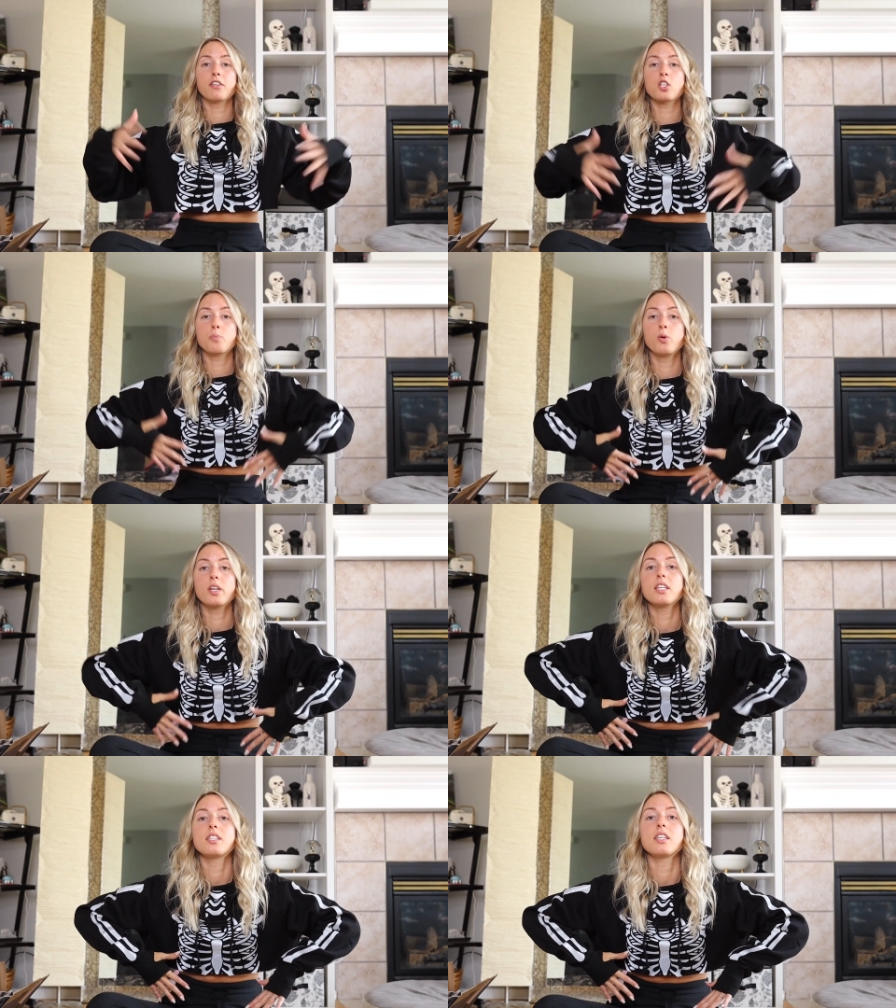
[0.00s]
for the
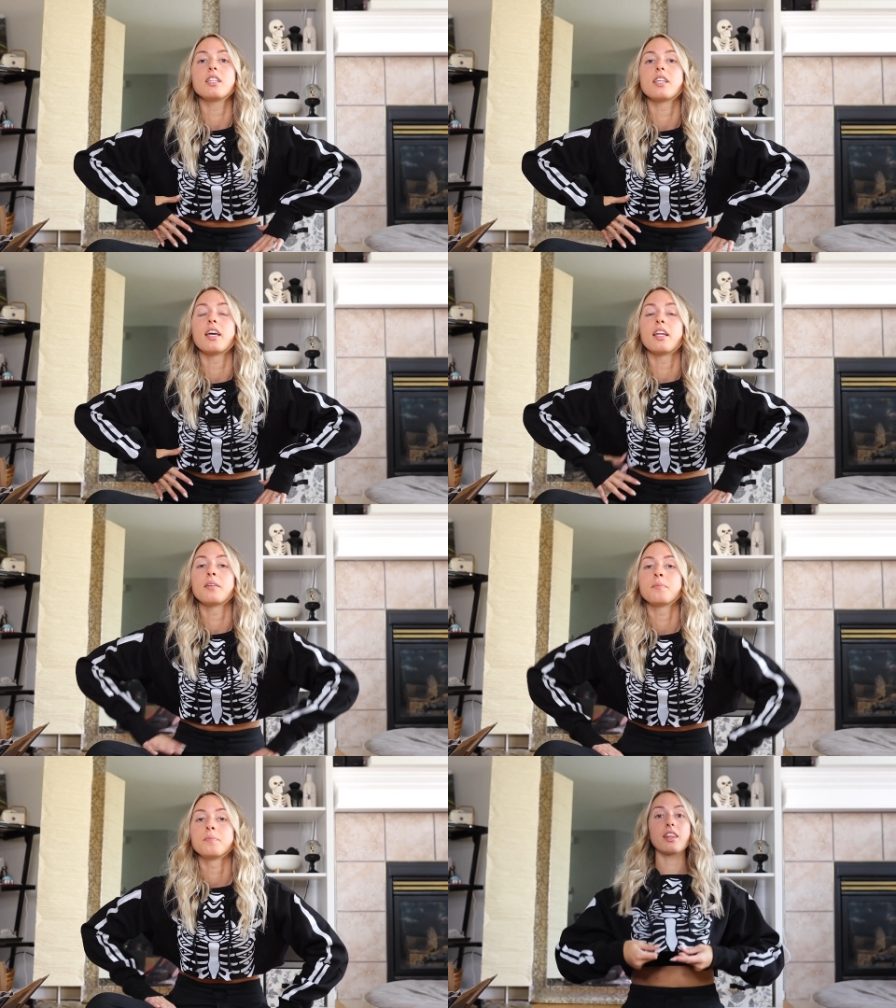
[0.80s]
spooky
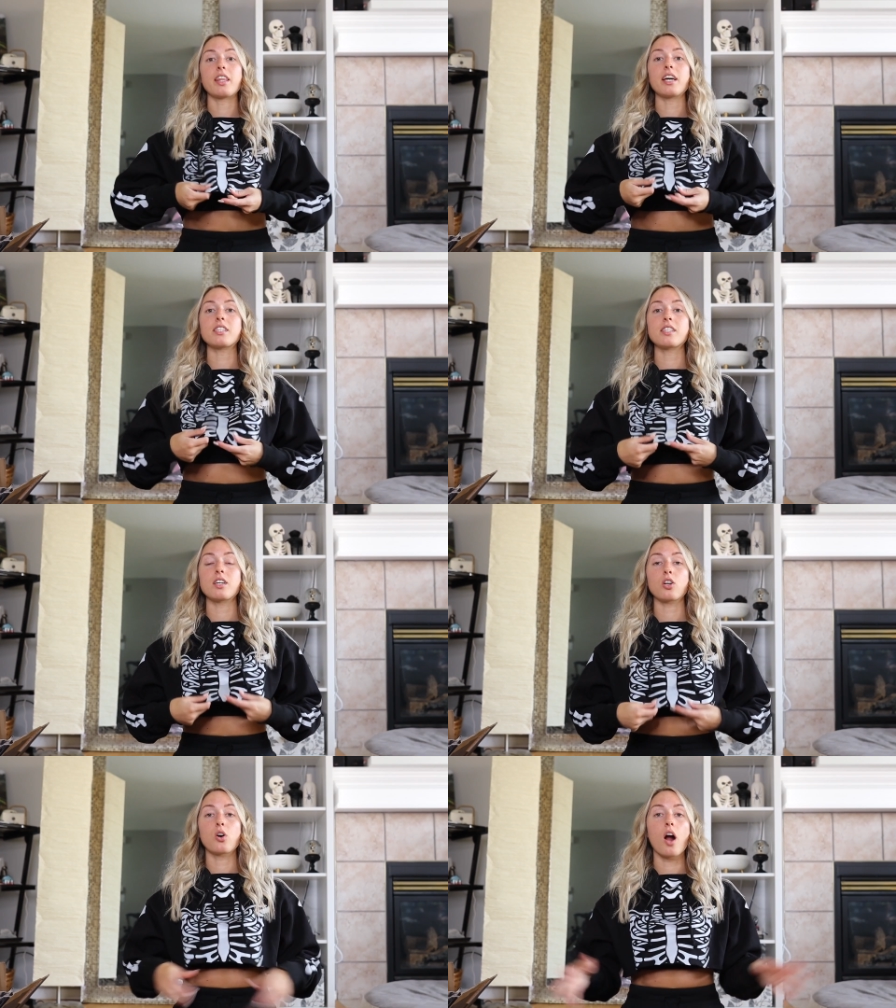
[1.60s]
season. This
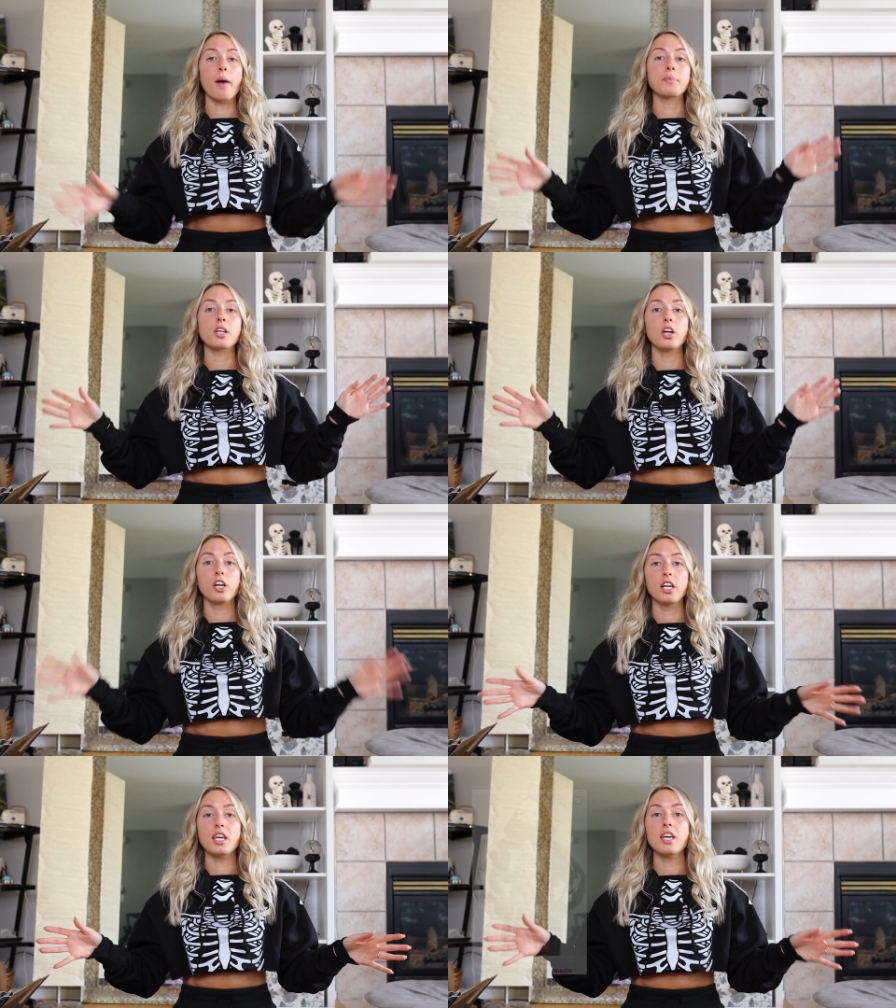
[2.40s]
cropped
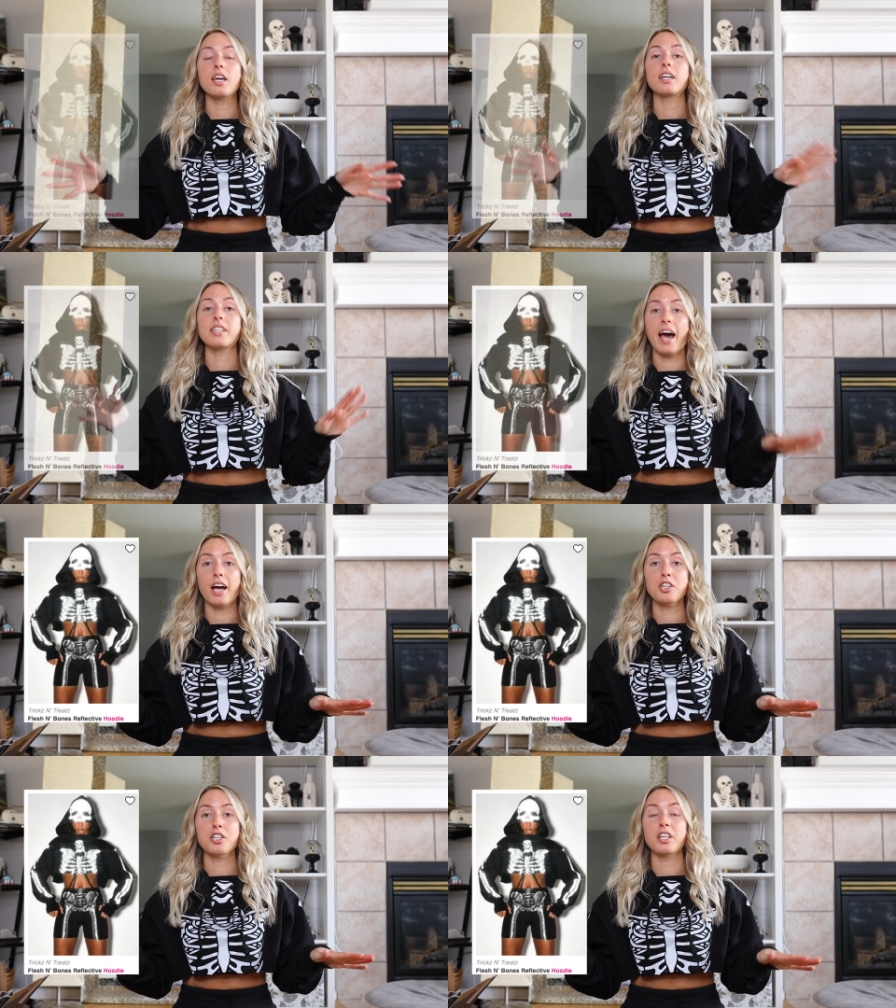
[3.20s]
hoodie is
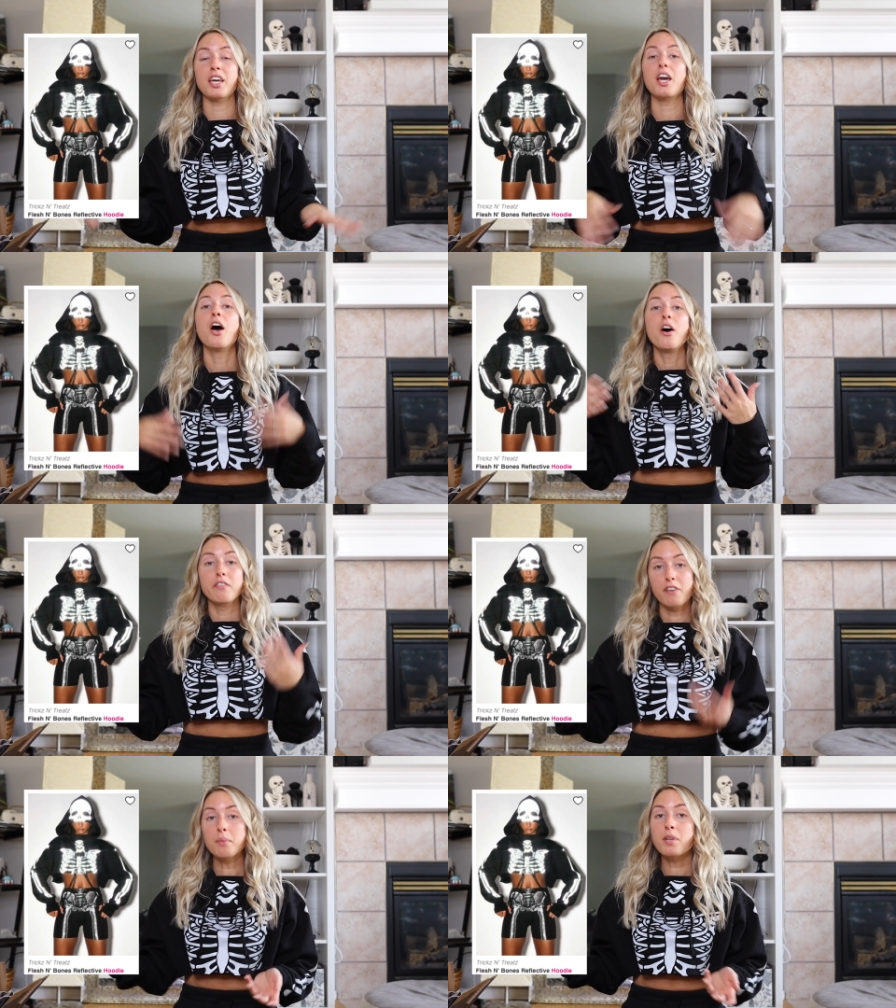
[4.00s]
actually
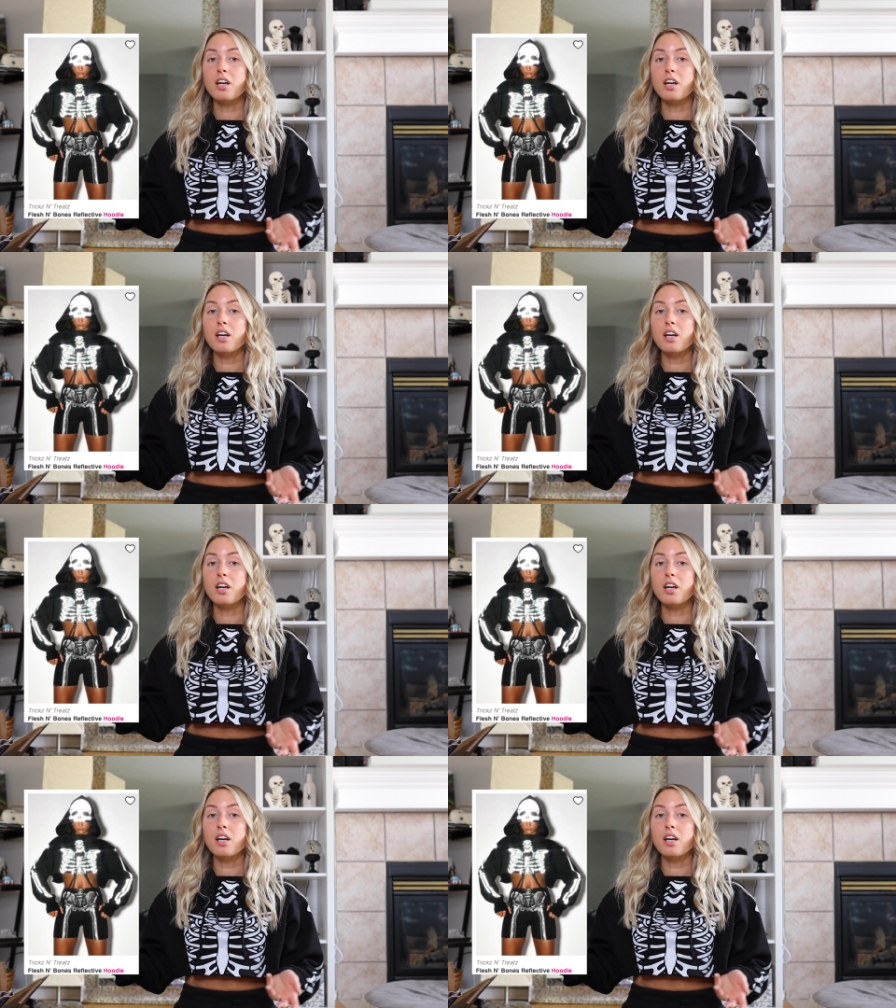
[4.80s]
from